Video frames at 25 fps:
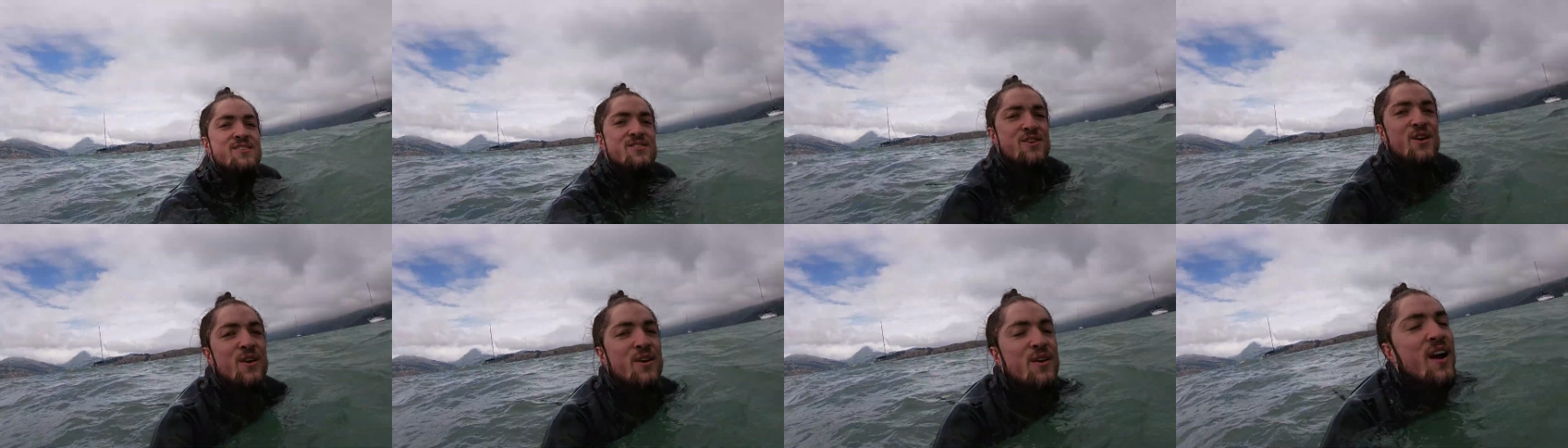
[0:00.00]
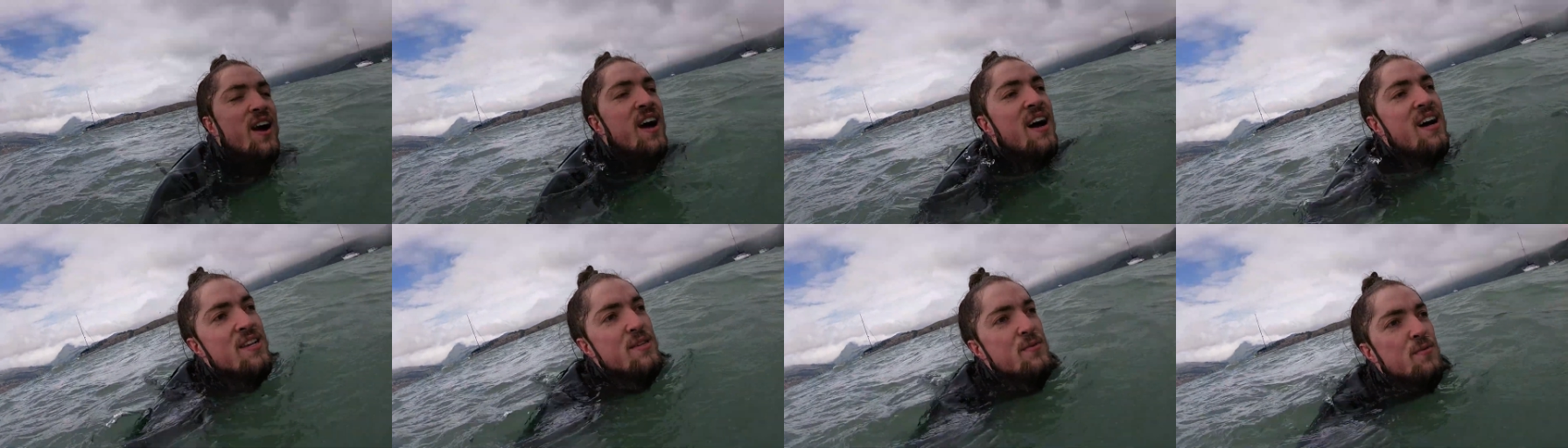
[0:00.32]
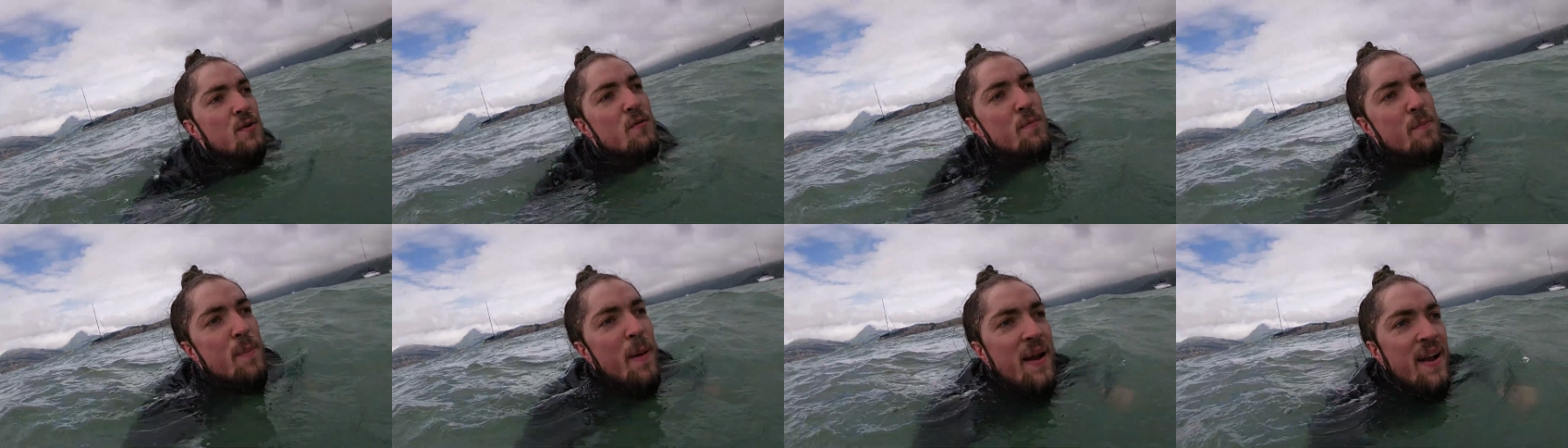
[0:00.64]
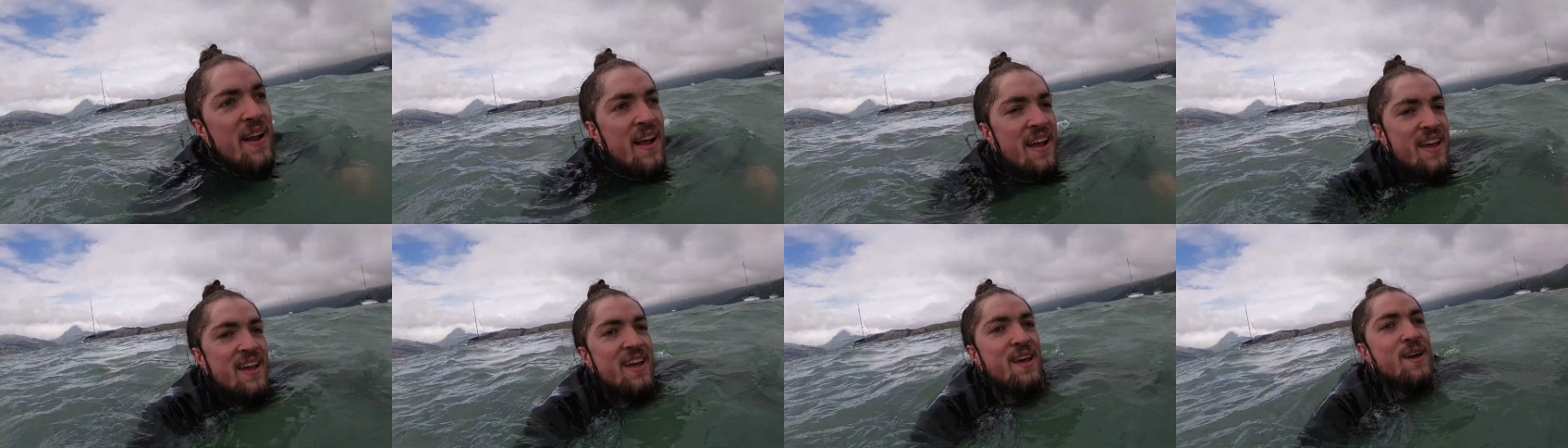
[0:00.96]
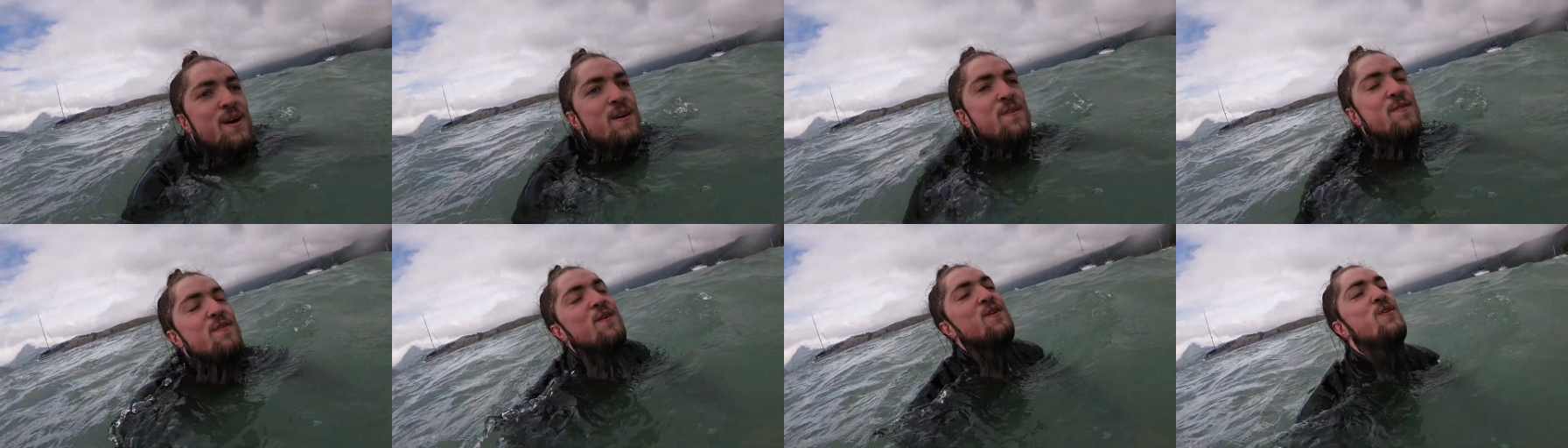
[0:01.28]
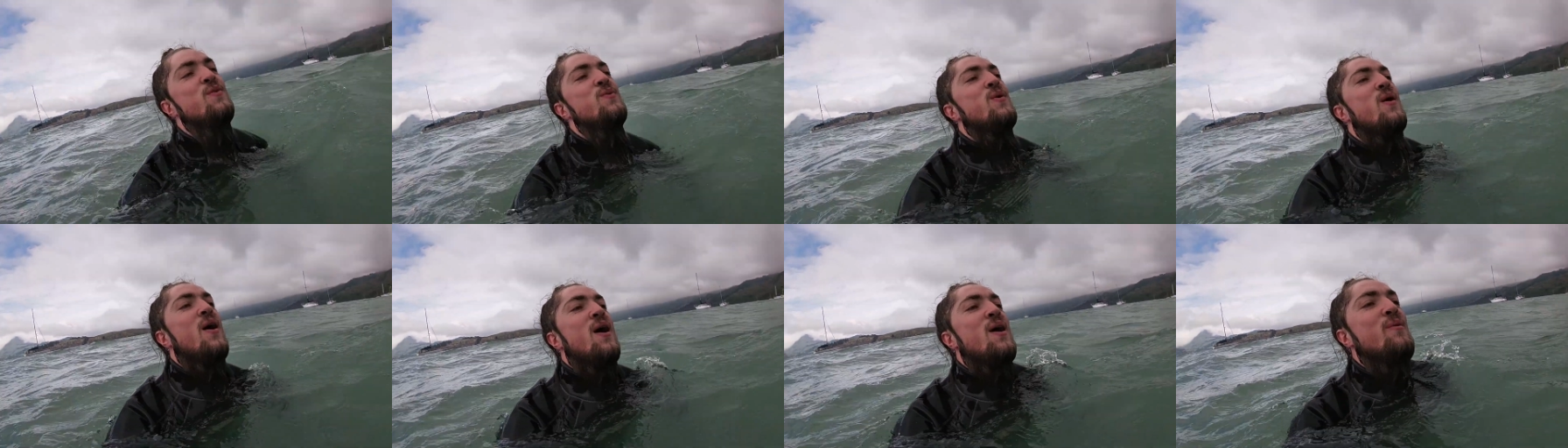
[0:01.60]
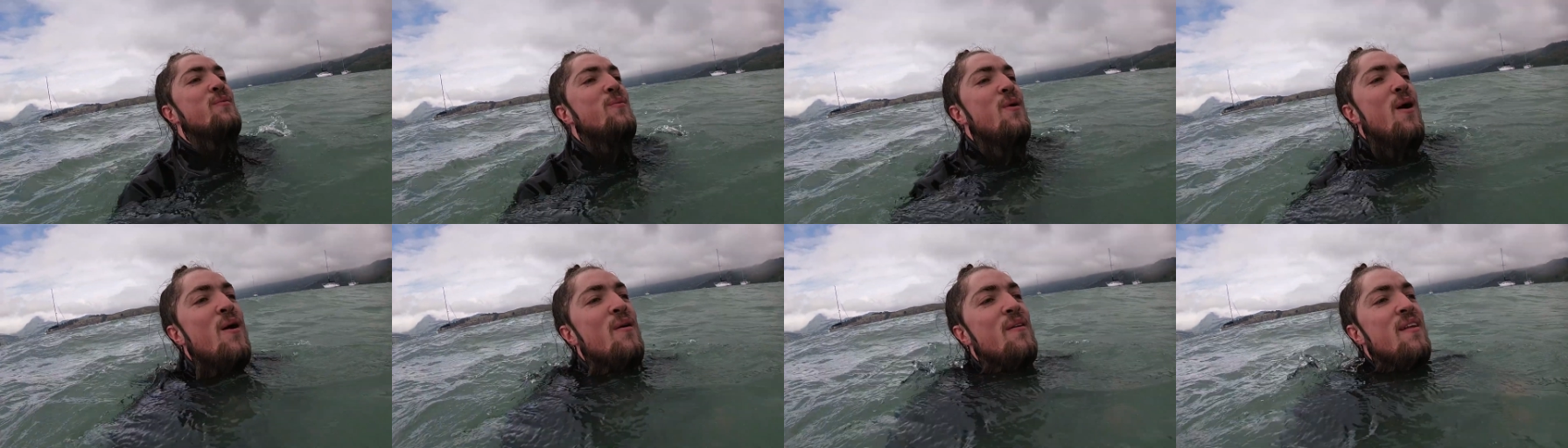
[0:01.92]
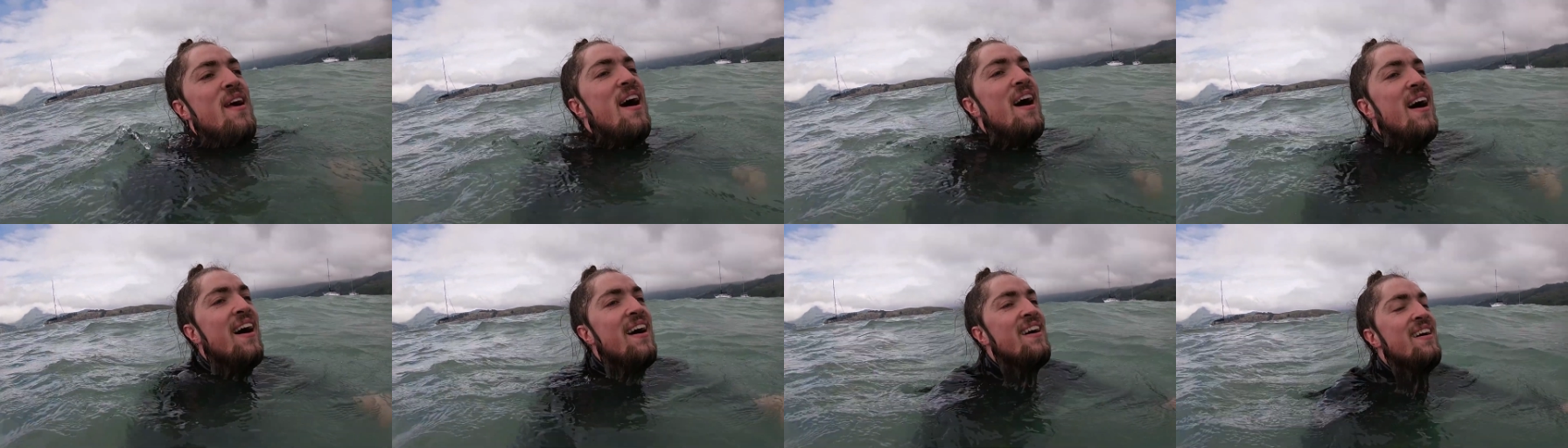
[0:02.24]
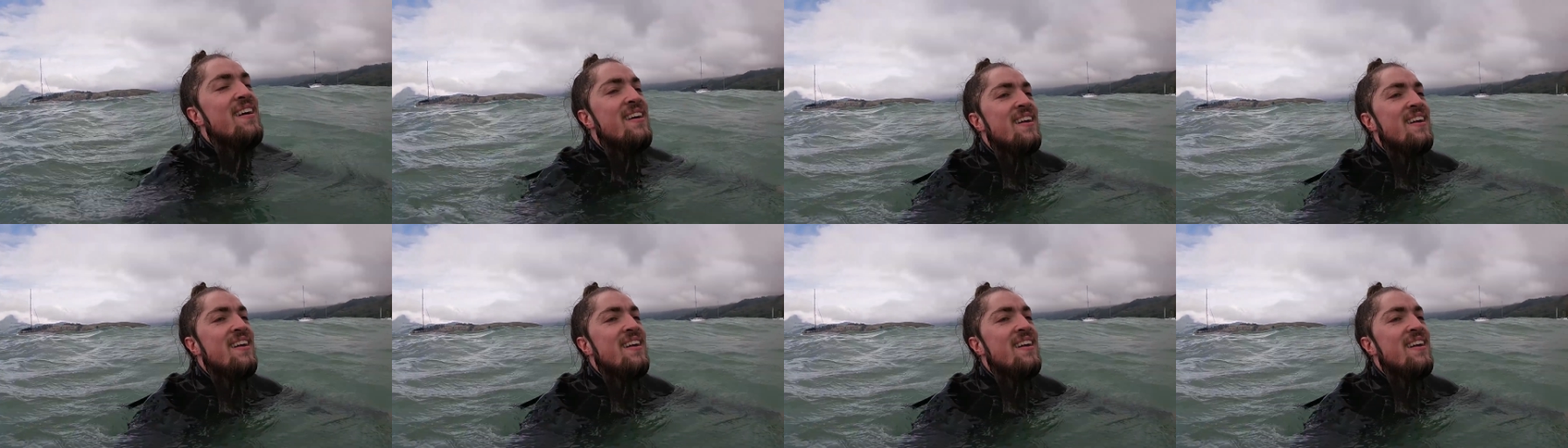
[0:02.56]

So guys, we've been here for quite a while now